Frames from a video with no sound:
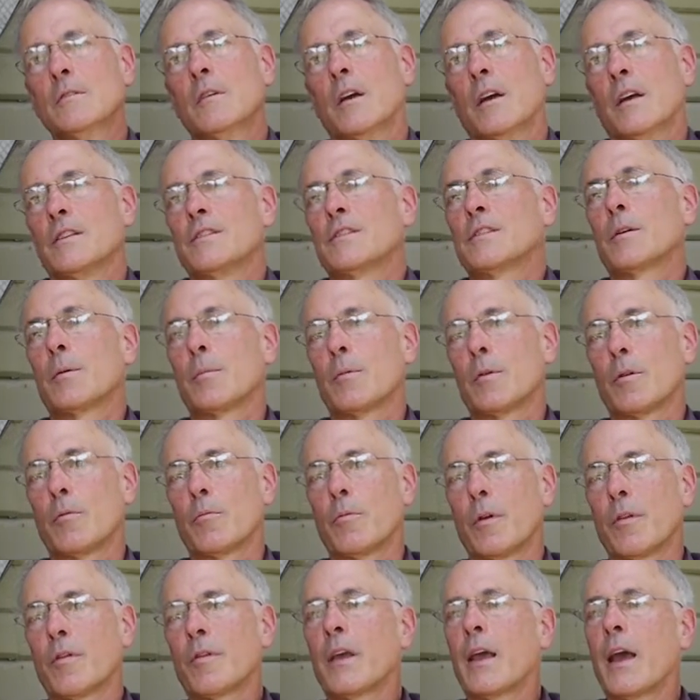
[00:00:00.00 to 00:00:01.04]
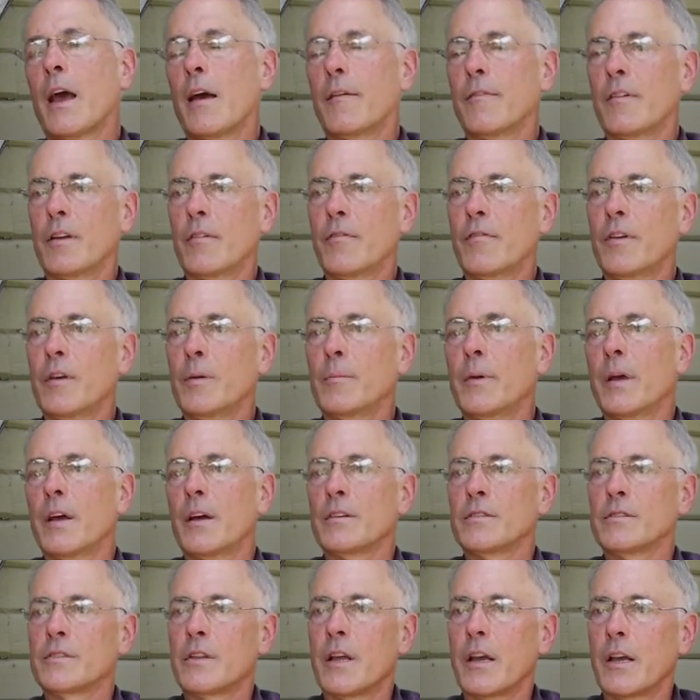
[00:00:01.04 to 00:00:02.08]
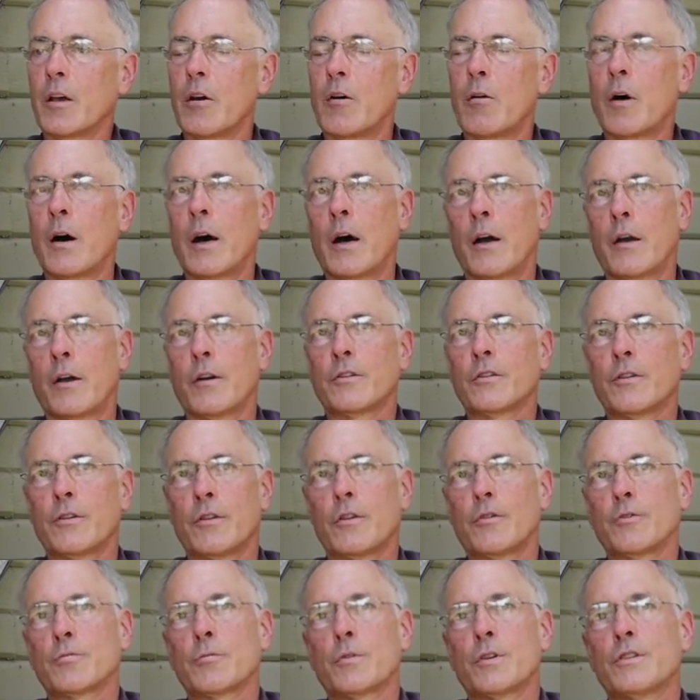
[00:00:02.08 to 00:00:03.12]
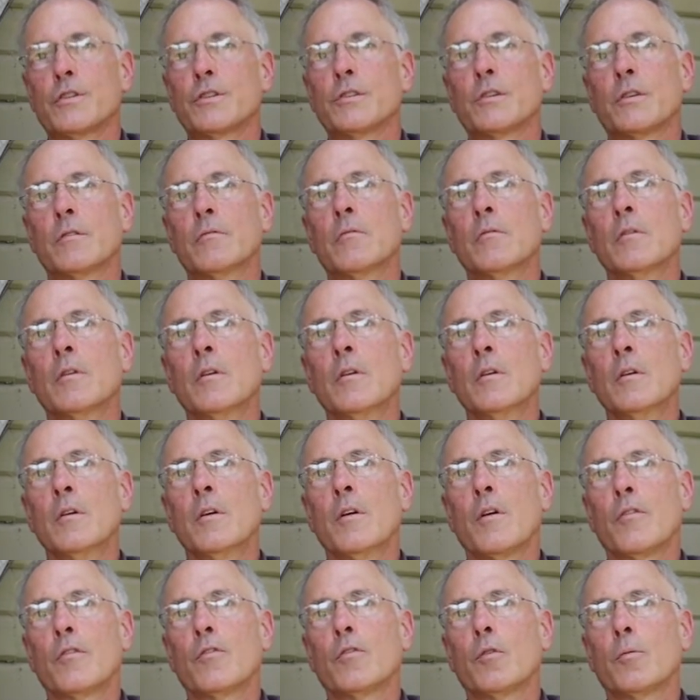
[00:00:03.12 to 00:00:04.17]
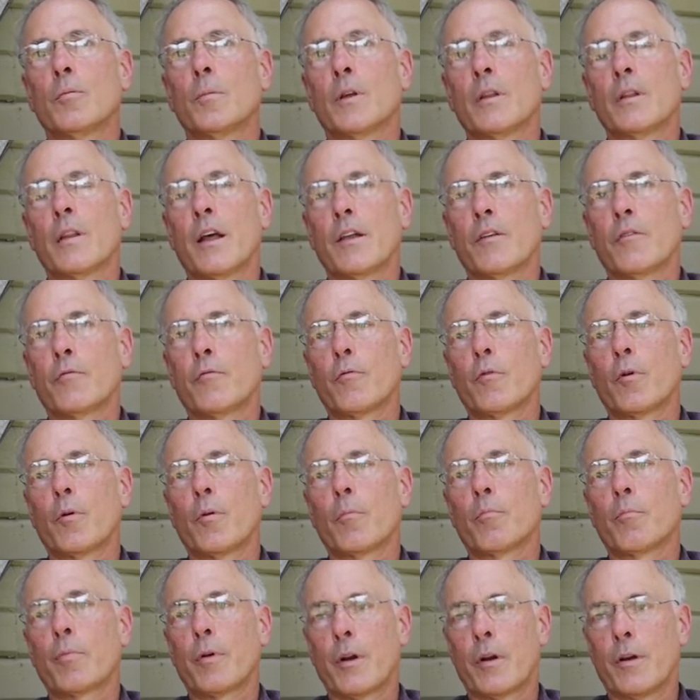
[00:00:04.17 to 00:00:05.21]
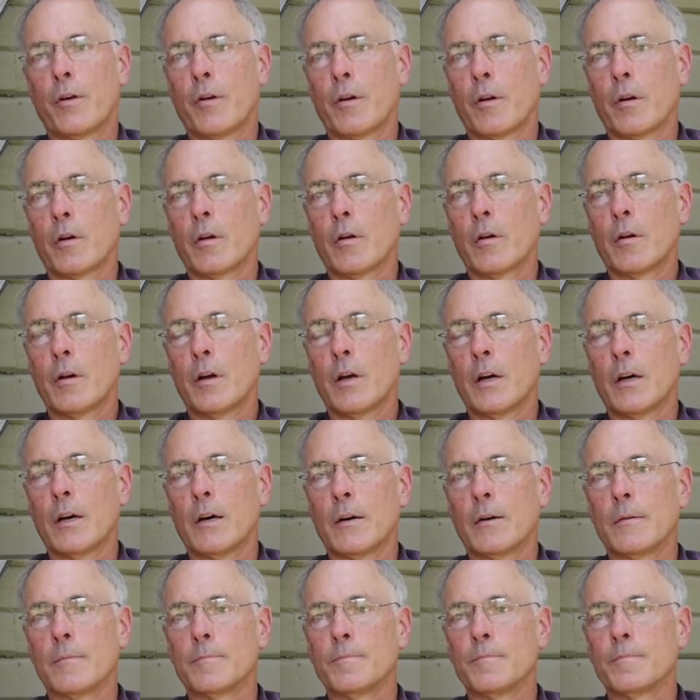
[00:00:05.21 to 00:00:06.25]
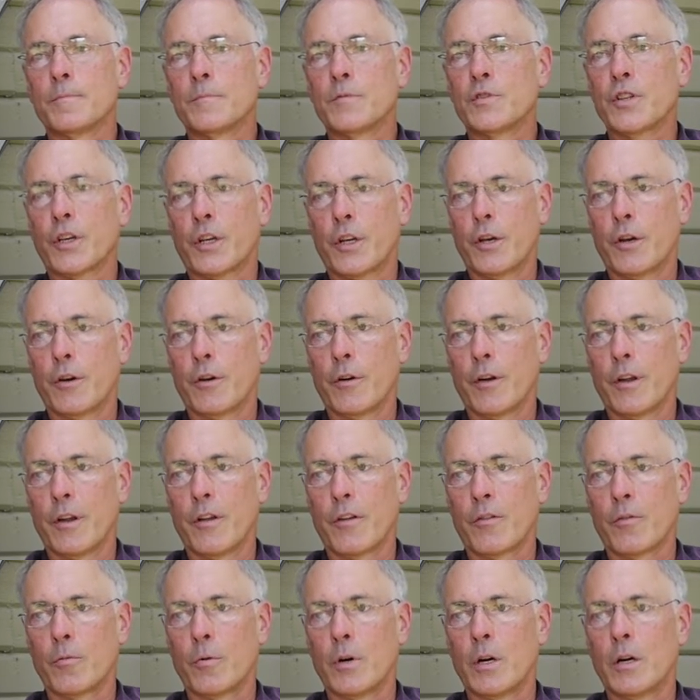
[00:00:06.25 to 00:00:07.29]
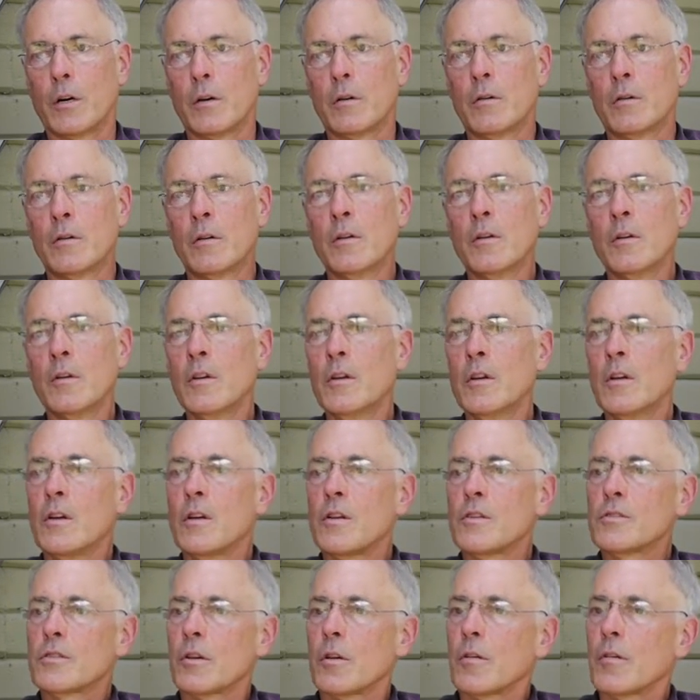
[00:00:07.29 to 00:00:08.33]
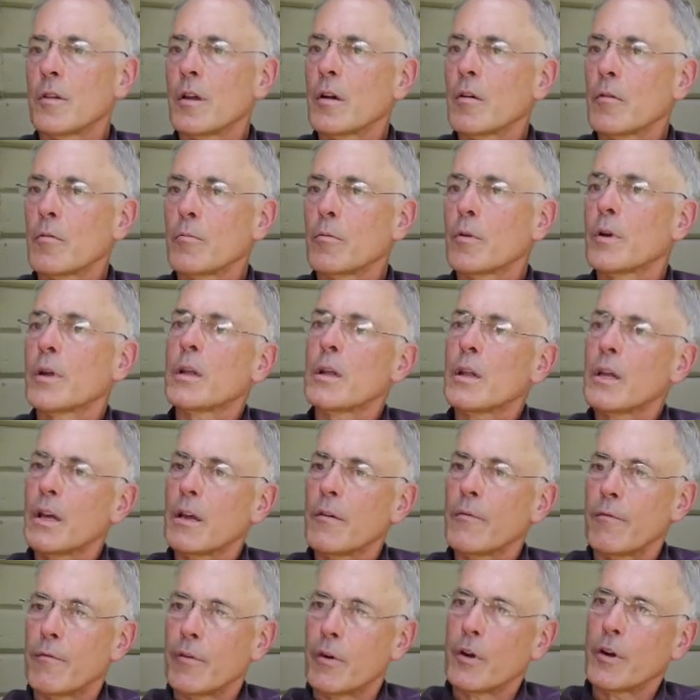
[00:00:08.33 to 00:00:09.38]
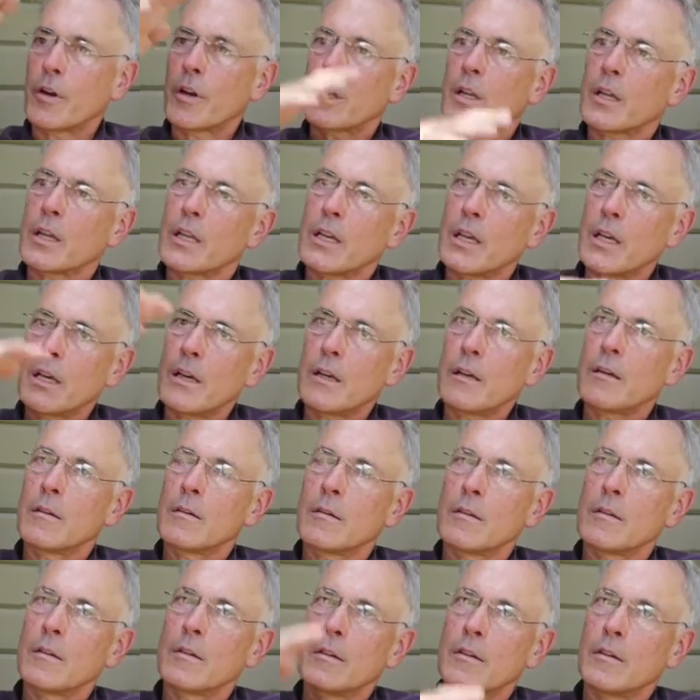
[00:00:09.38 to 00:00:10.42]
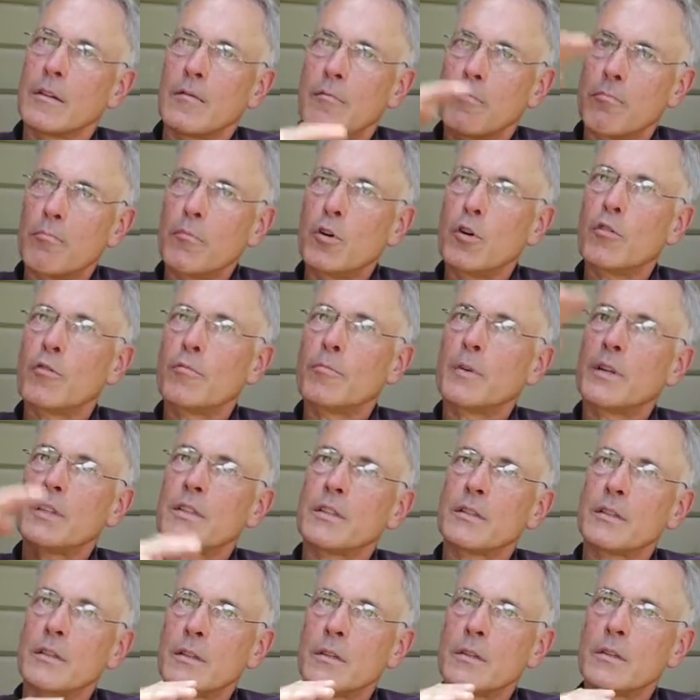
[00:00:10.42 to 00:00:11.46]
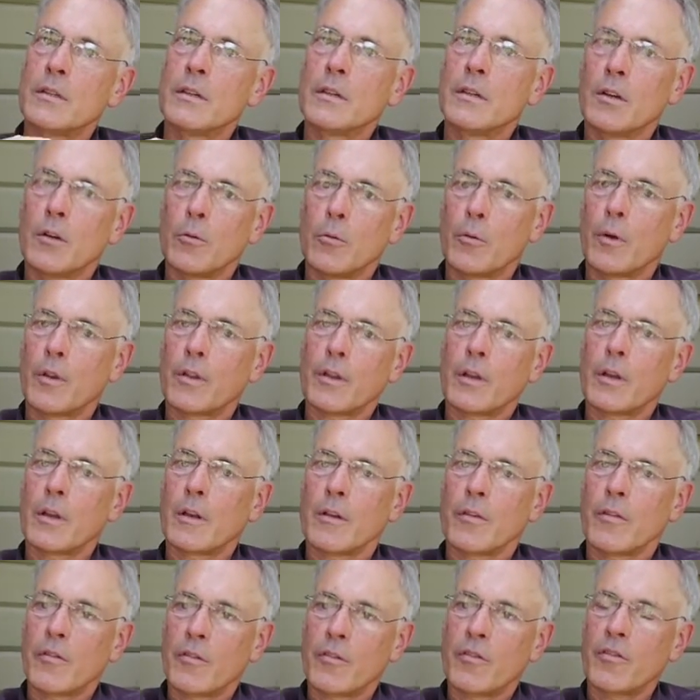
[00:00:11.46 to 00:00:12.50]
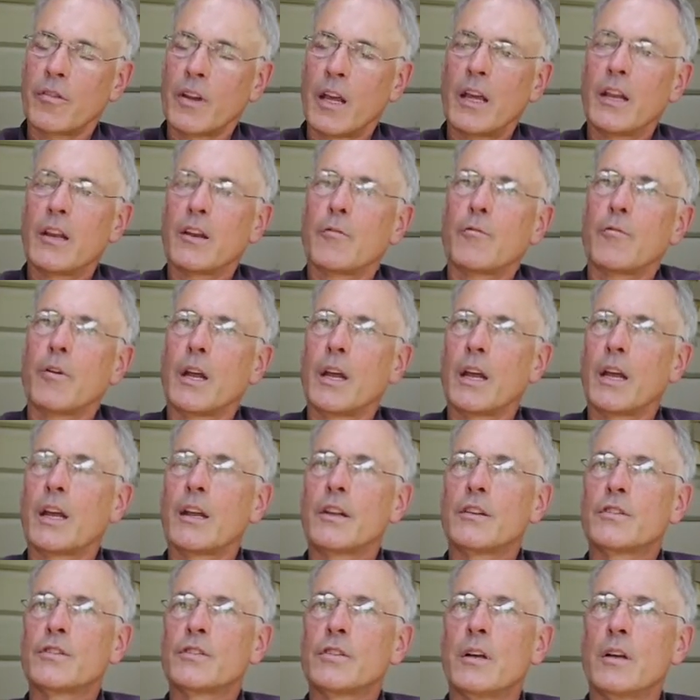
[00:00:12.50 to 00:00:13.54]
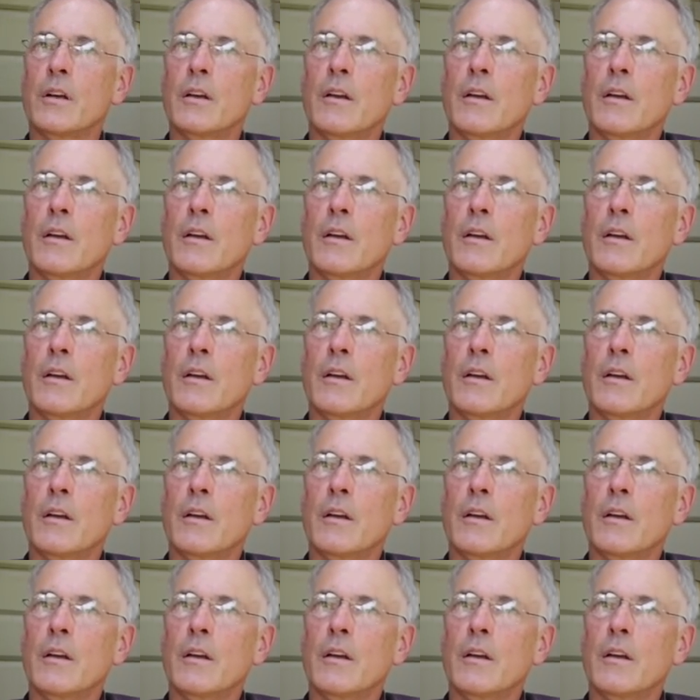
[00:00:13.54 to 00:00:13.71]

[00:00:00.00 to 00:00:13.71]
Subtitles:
And similar with calving females, they go high onto those ridges, assuming that's for predator security as well. So they're really vertically movement within a stated range.